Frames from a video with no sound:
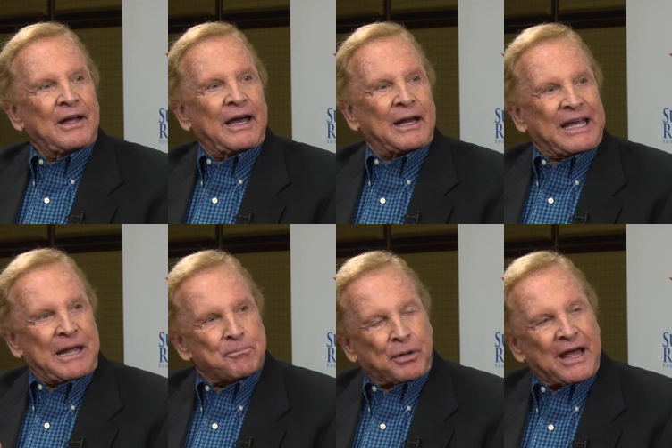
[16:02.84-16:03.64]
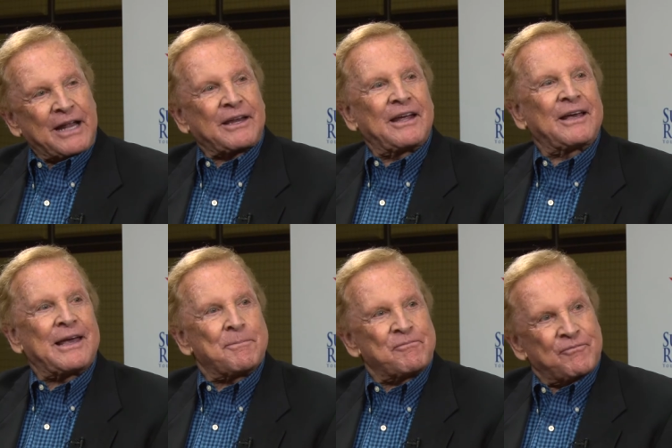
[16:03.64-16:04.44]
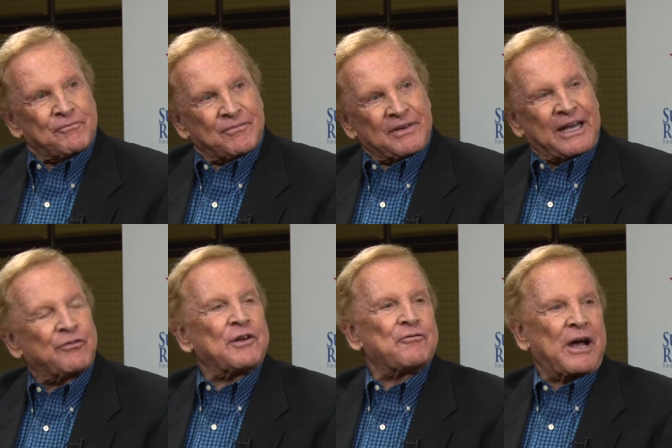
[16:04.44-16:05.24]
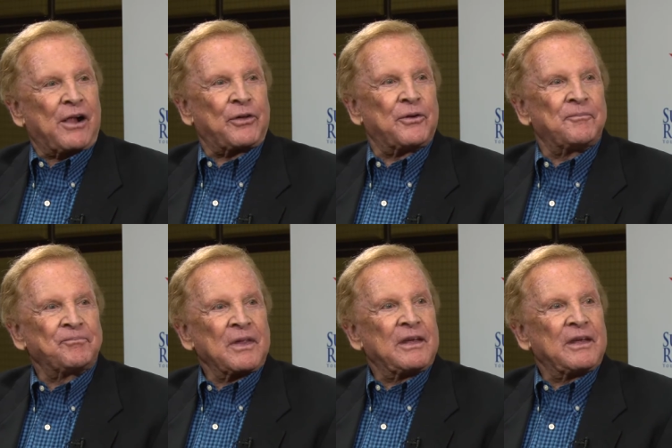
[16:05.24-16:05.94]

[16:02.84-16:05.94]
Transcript: and keep planting, keep giving value, yeah.